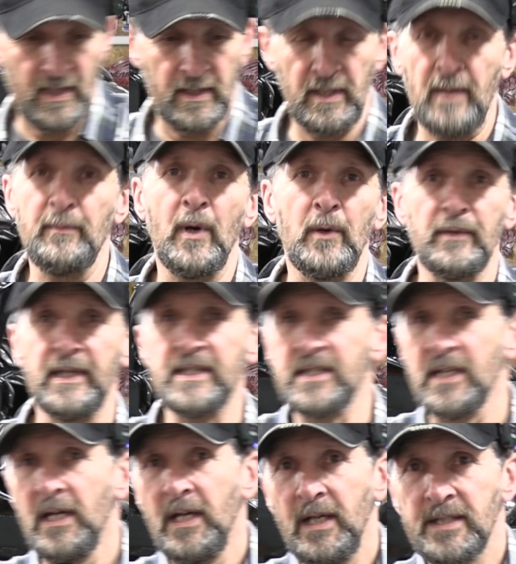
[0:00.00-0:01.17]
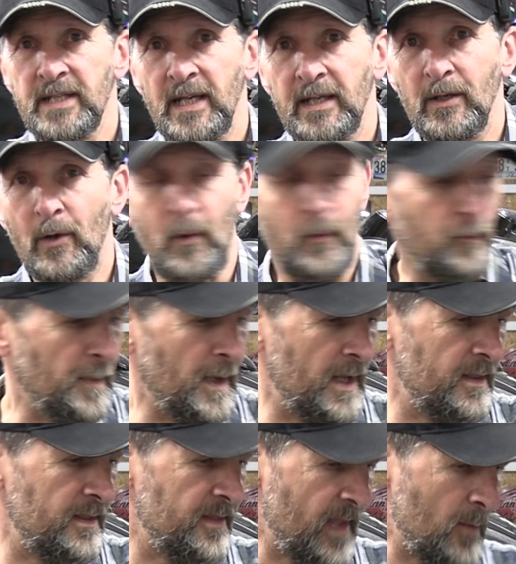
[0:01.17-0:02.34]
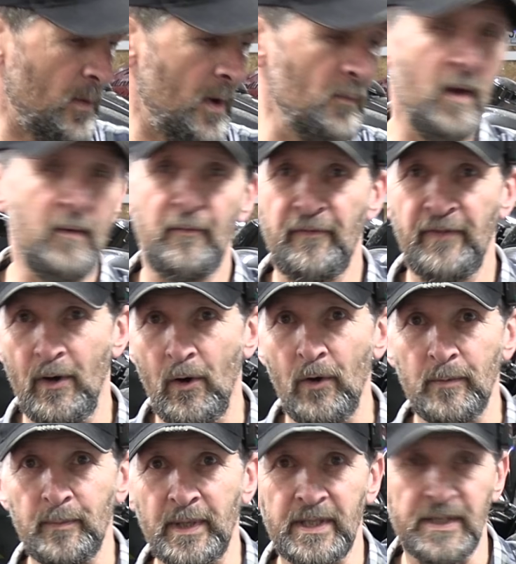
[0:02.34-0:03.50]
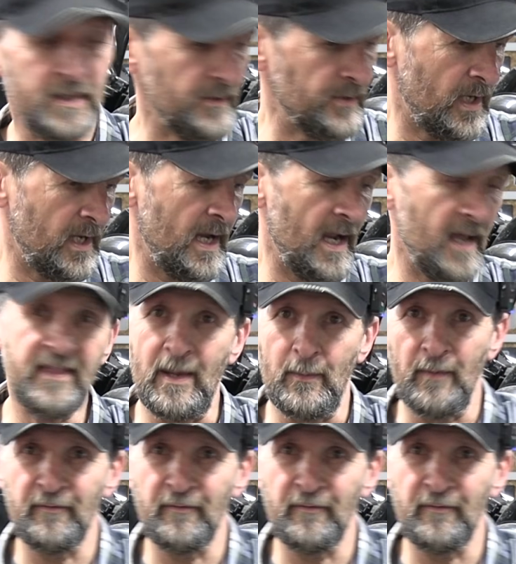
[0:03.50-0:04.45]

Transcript: can unbolt this, take it off, but that one won't fit on because I'll show you how that one